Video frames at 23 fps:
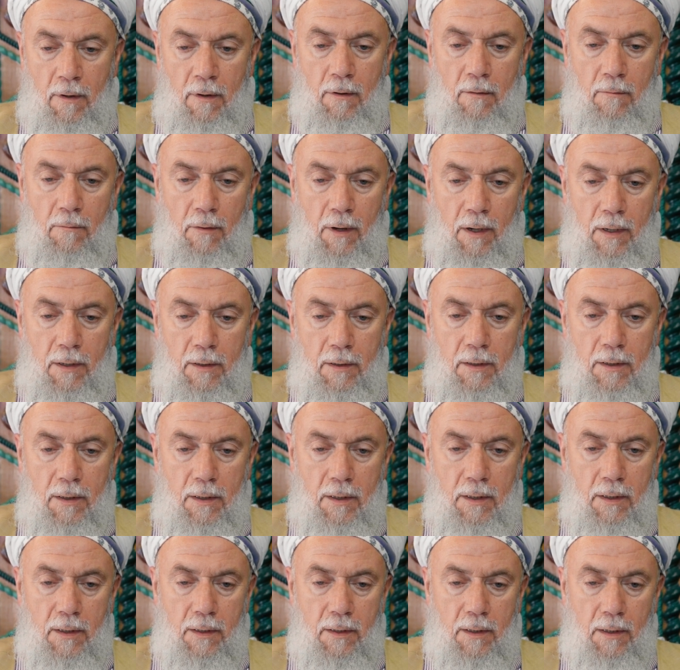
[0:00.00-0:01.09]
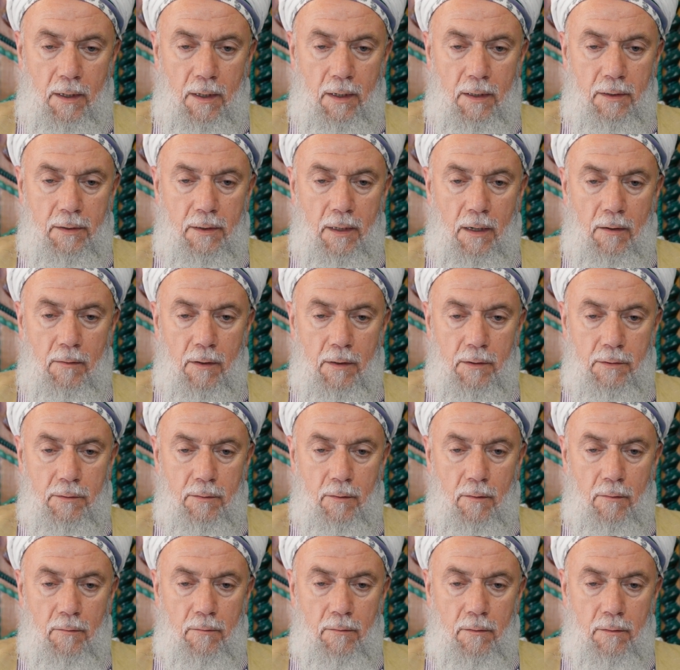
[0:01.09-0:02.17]
When He create our
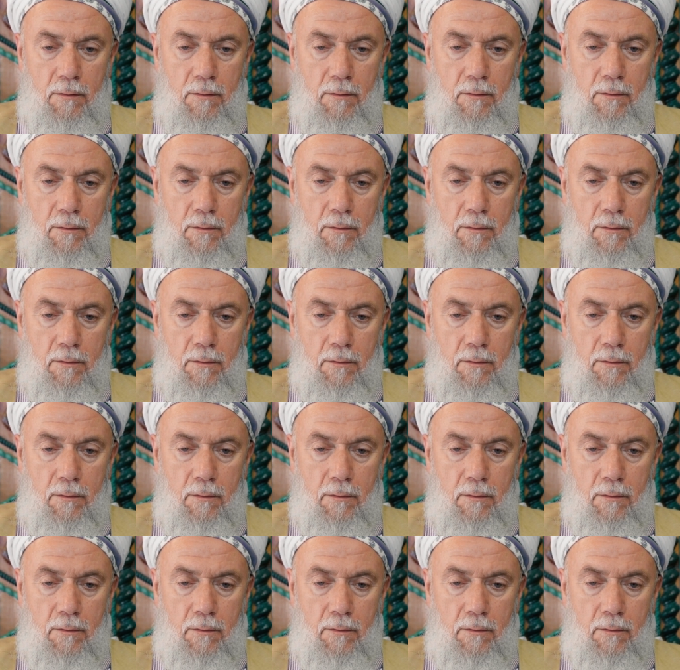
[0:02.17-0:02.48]
soul,